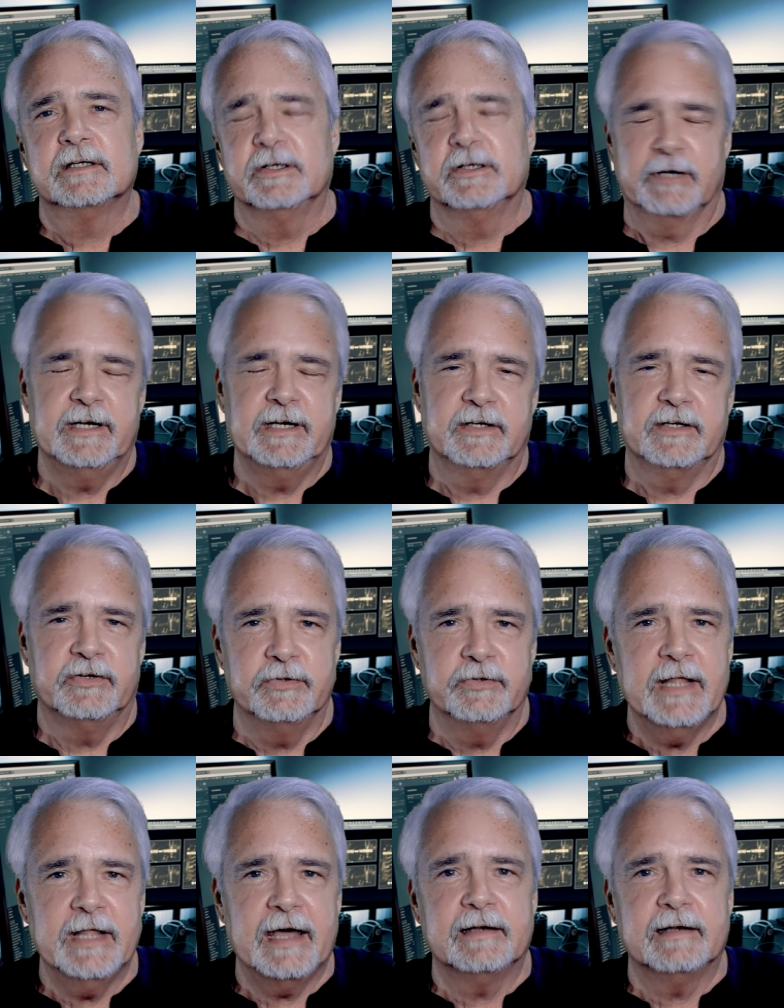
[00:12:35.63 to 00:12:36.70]
You ready to do
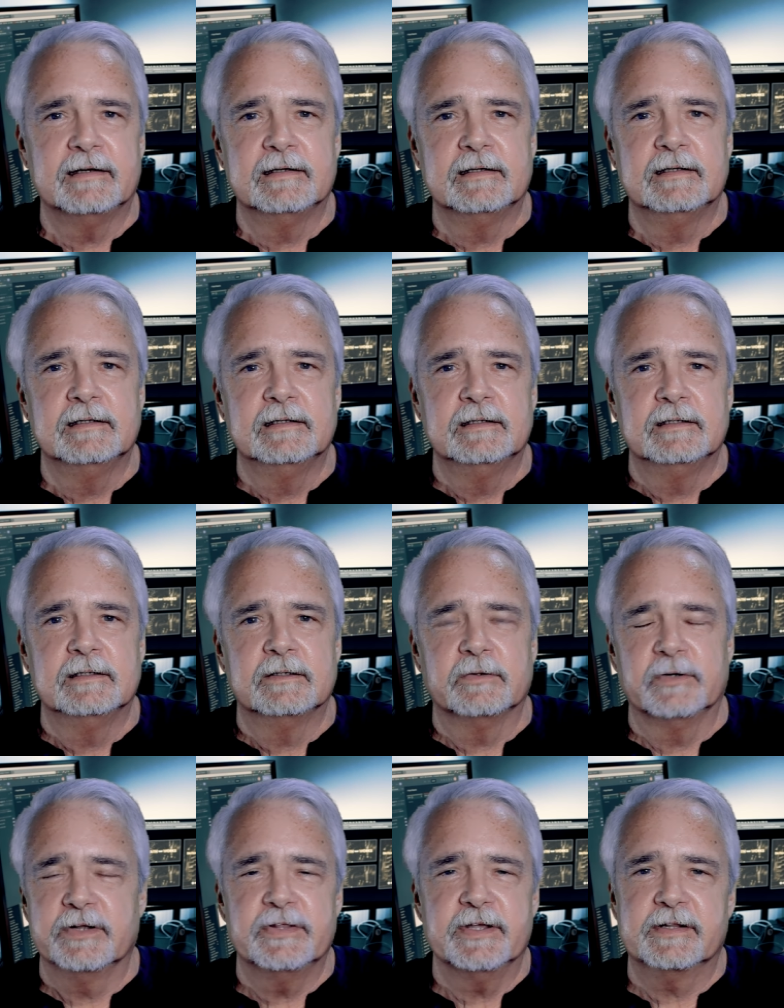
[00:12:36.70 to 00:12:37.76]
that?
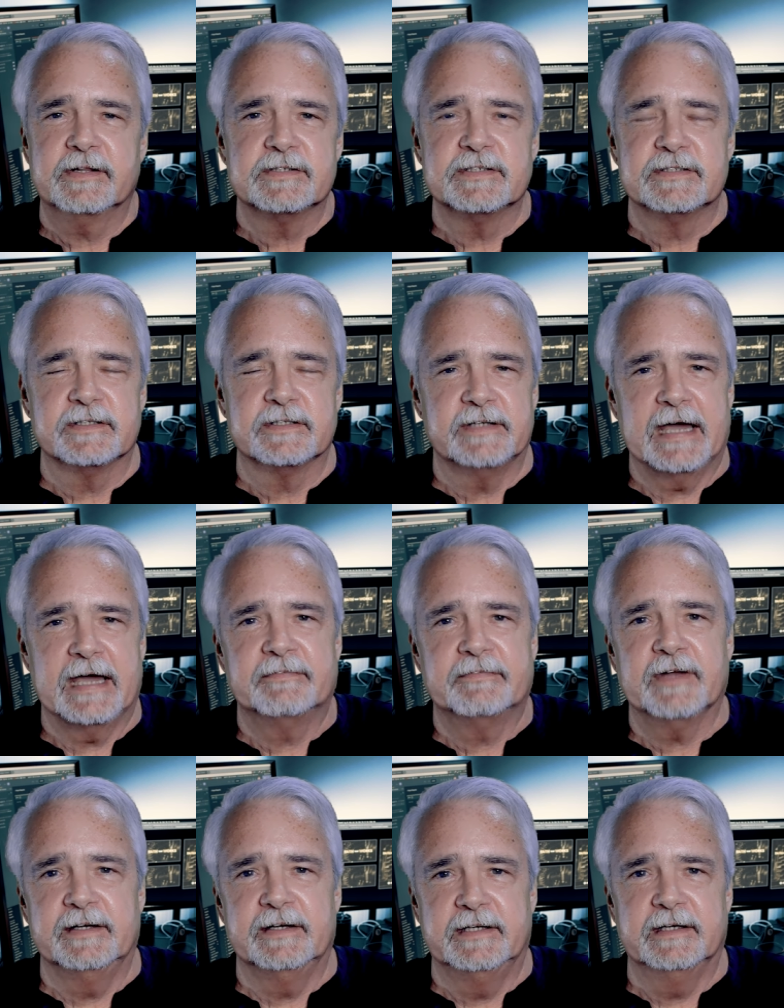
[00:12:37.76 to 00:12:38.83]
or do you think this is a daft
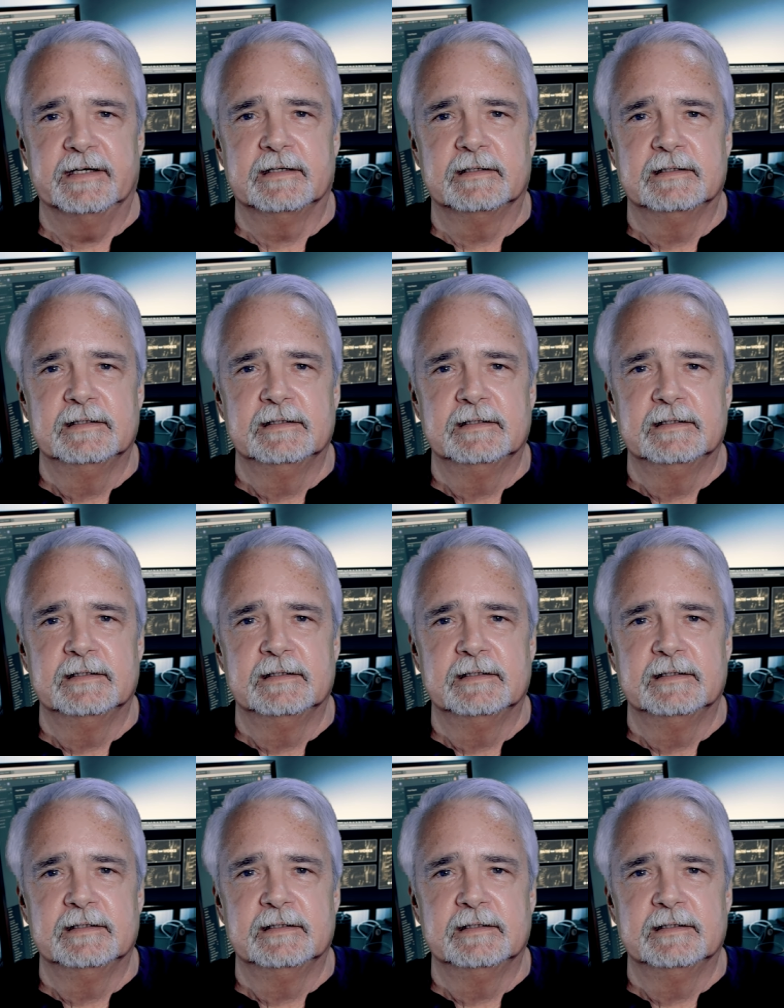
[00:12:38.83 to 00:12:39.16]
idea?